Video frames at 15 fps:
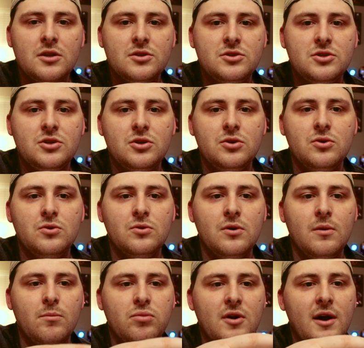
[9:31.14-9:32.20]

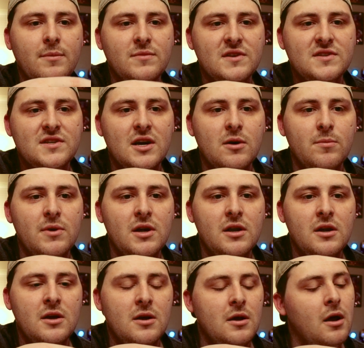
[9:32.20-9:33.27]
to prime this helmet
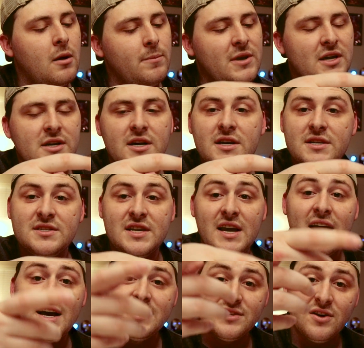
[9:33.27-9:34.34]
because it
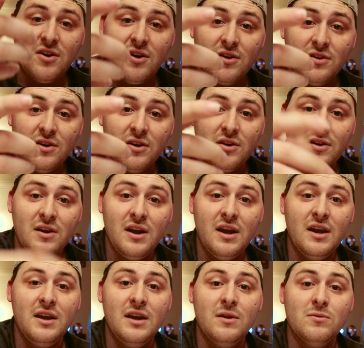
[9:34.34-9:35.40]
has a hardener
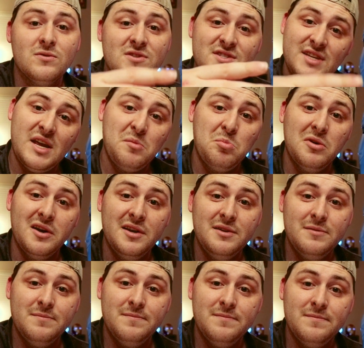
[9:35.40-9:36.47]
and it will stay put.
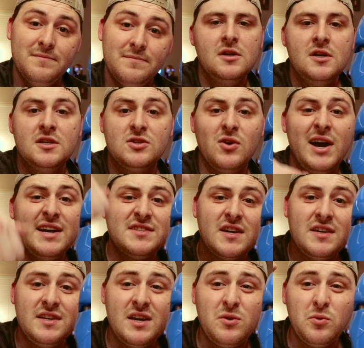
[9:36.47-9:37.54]
So as I
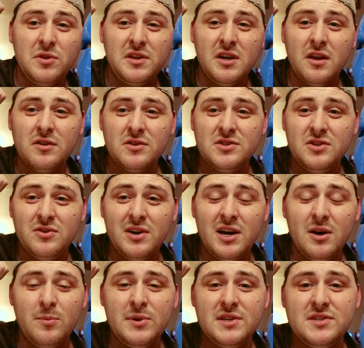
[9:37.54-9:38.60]
did with the other two
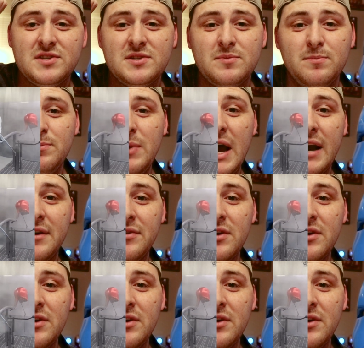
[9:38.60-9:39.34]
helmets back